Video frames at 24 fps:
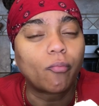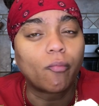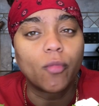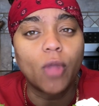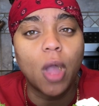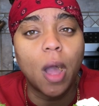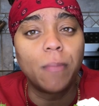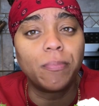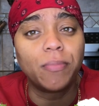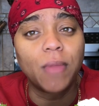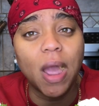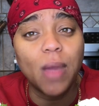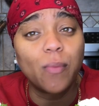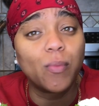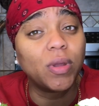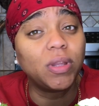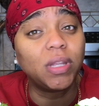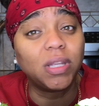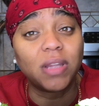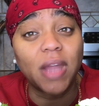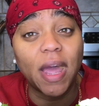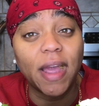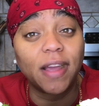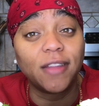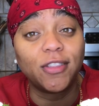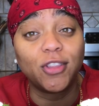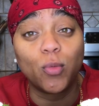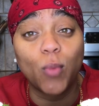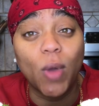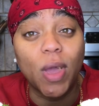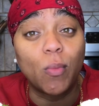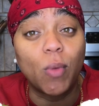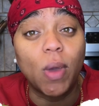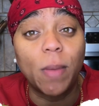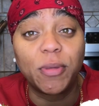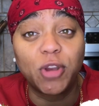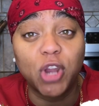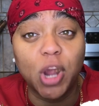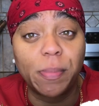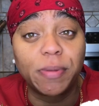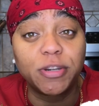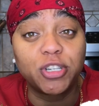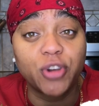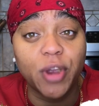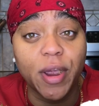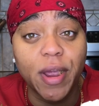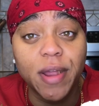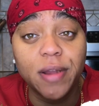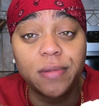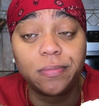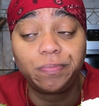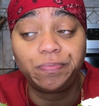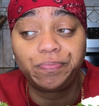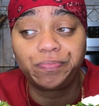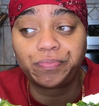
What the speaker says: I'm not really liking the way women are portrayed.